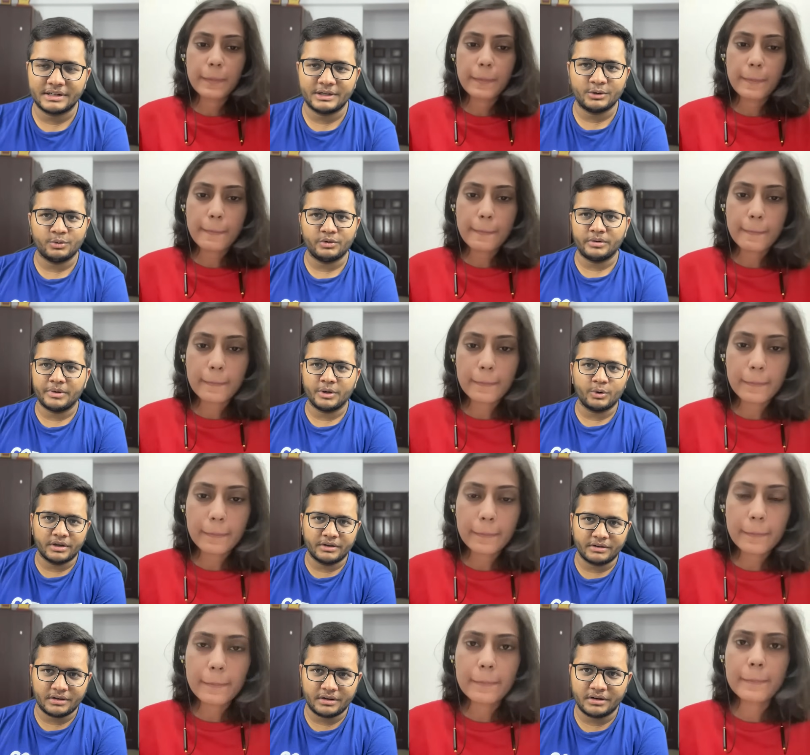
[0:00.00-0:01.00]
Speaker 1: and you will be
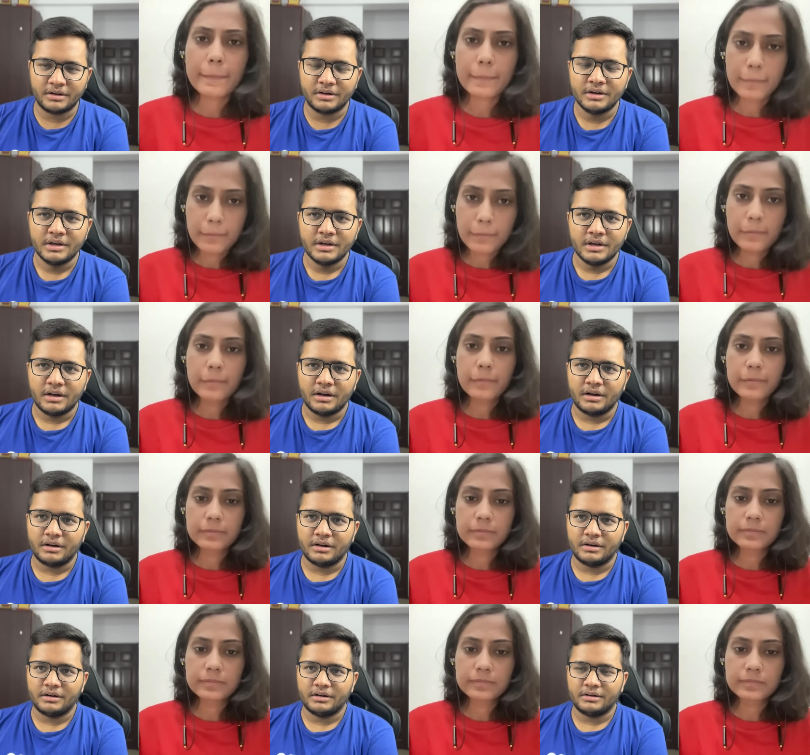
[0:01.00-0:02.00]
going uh,
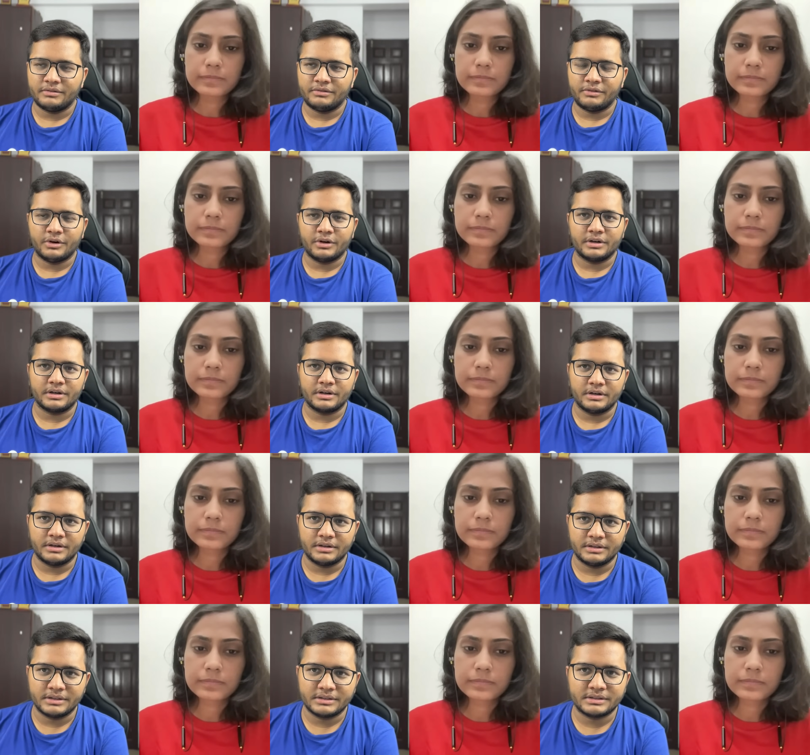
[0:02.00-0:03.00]
uh for
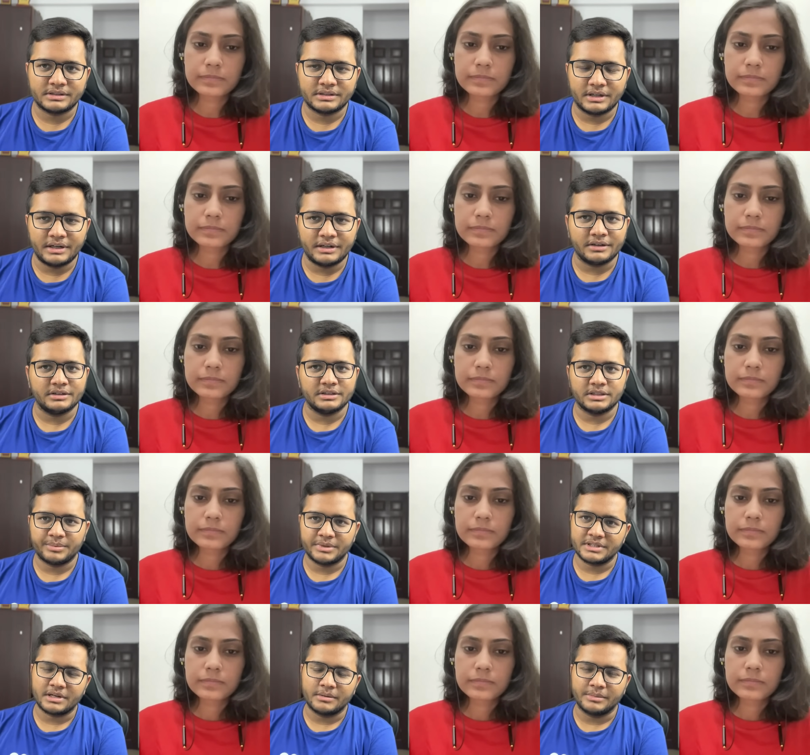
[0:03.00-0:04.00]
uh, this internship
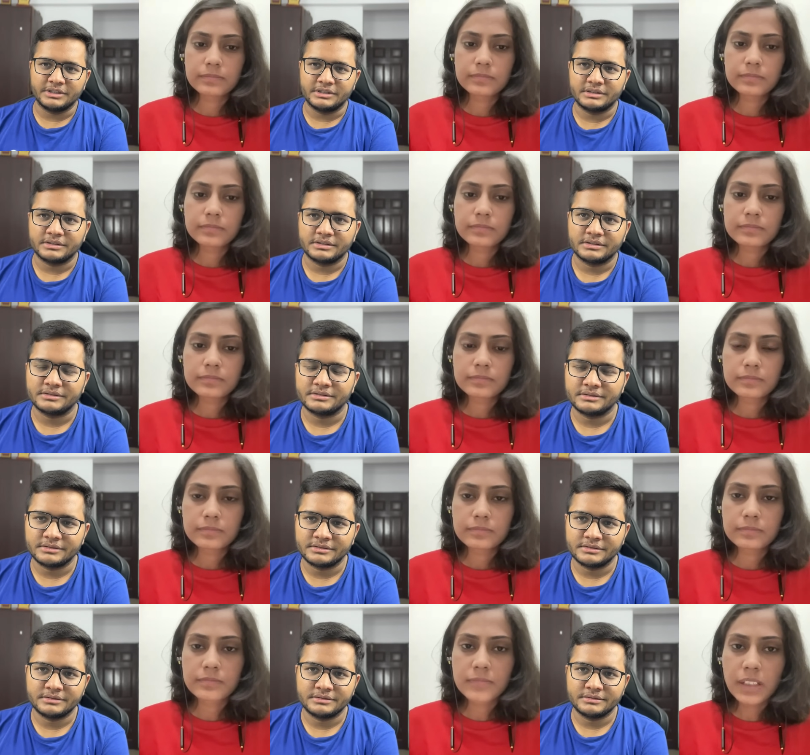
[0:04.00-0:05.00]
in summers.
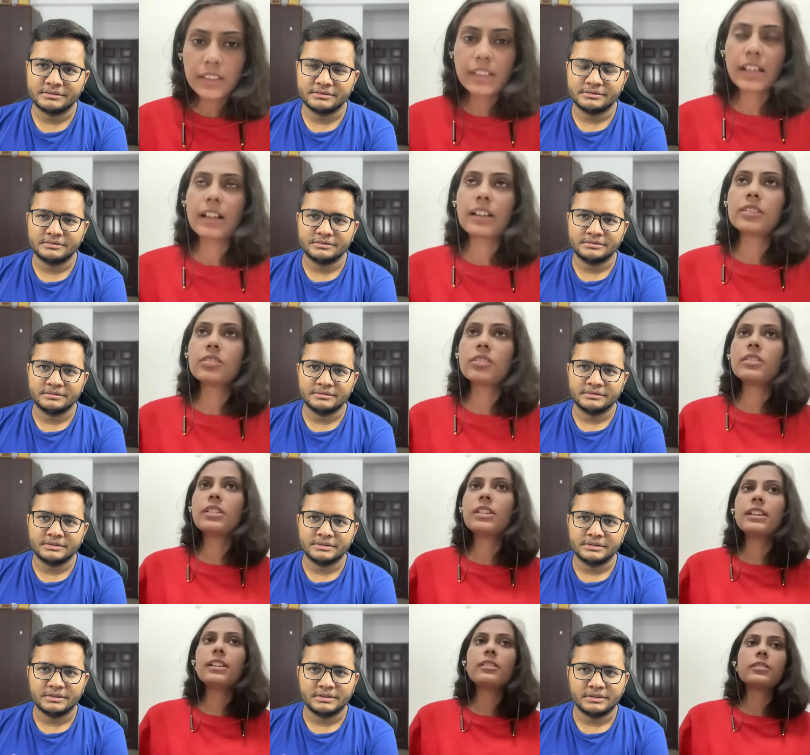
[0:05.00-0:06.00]
Speaker 2: Yeah.
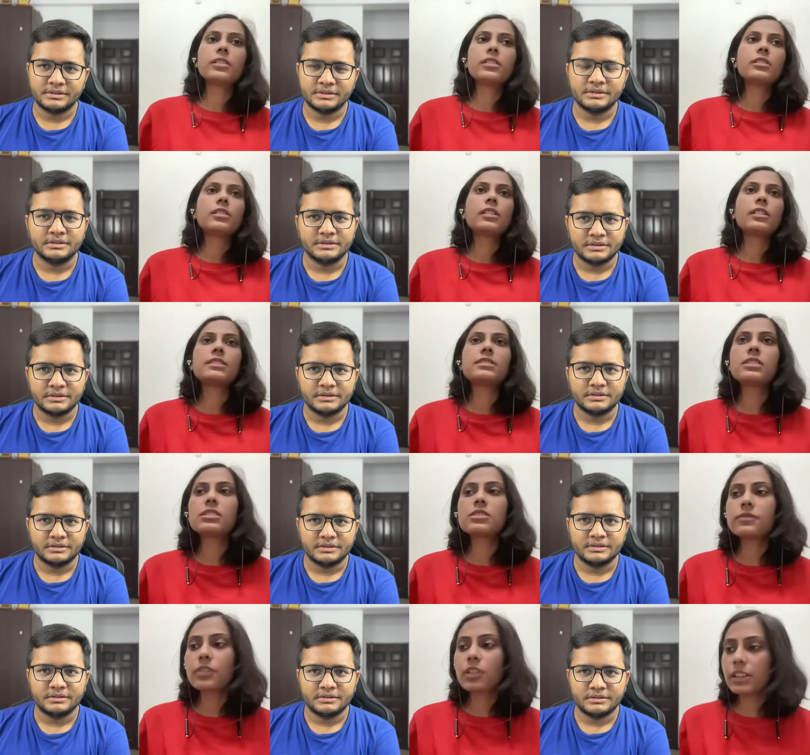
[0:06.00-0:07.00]
So the uh,
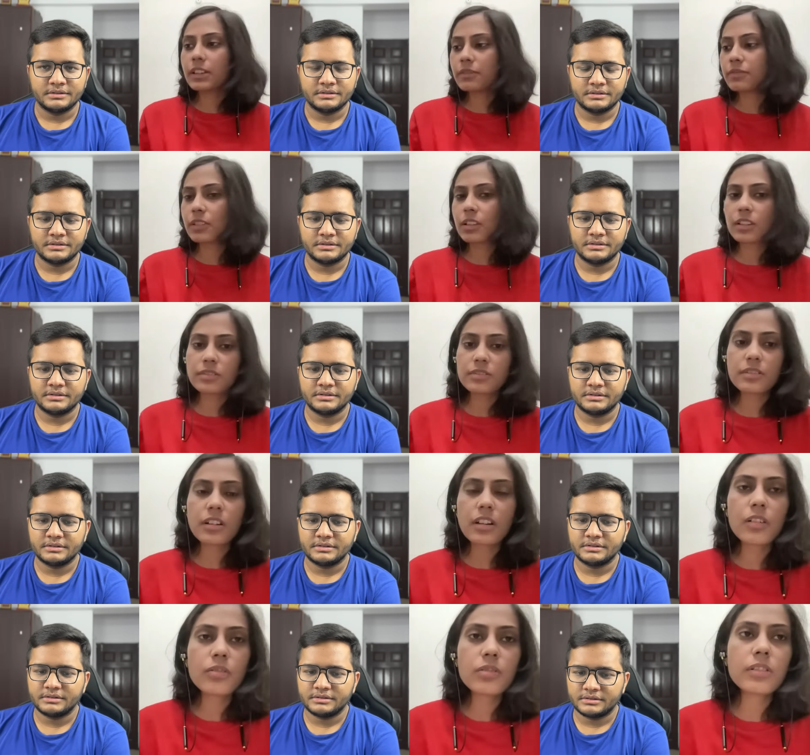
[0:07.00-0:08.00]
results for the first
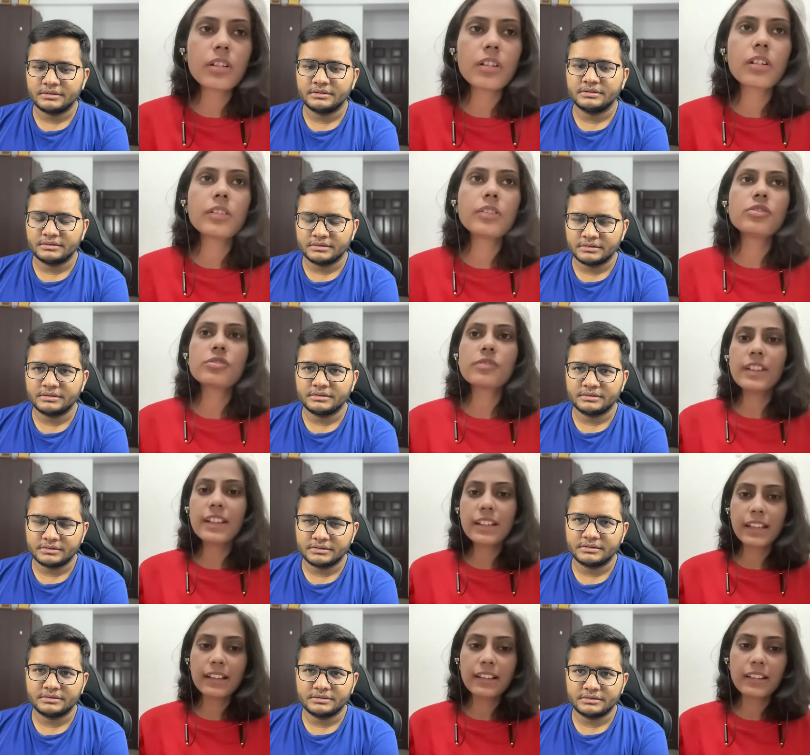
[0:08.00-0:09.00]
round
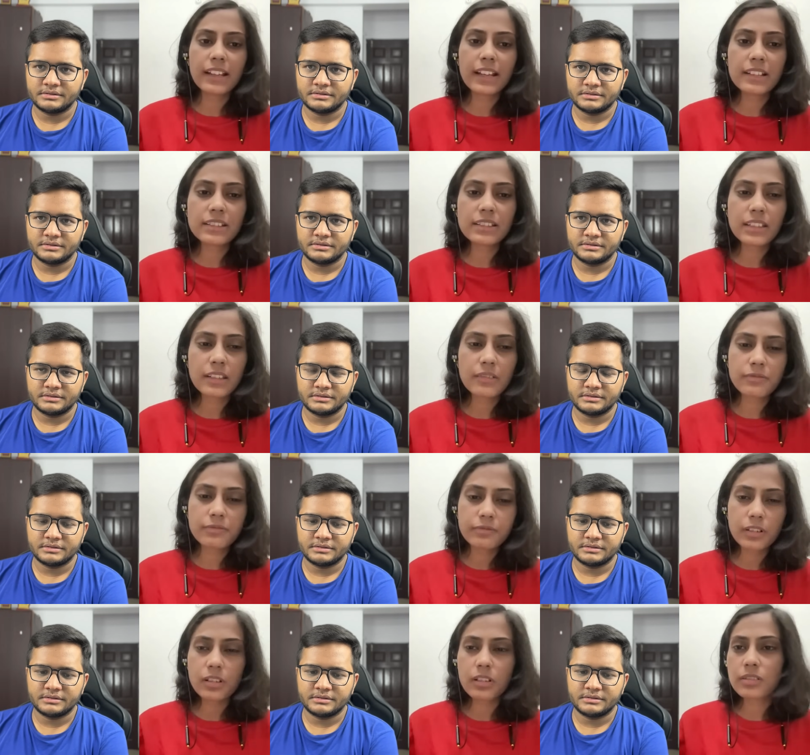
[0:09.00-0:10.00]
usually declares in the
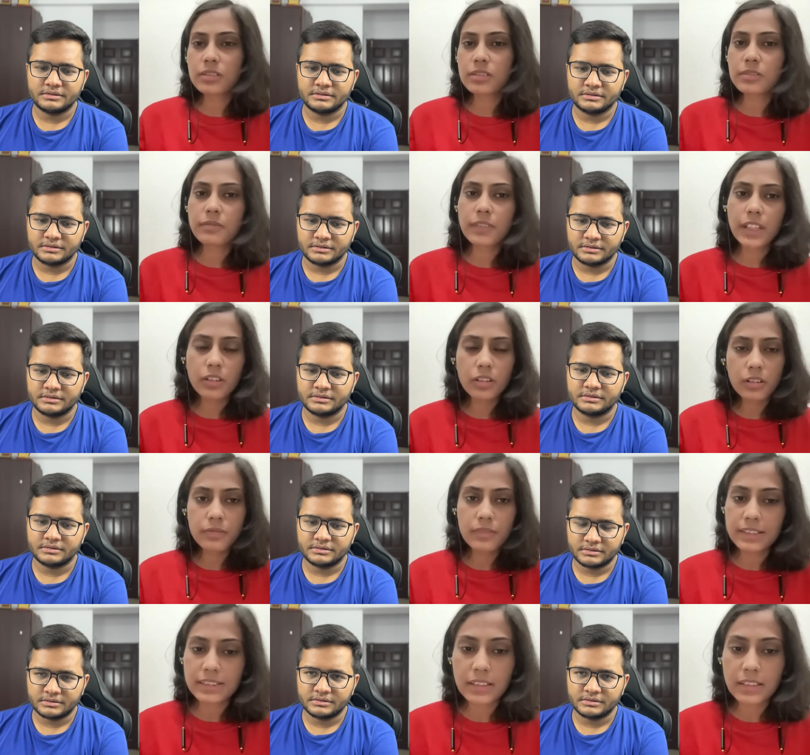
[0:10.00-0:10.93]
first week of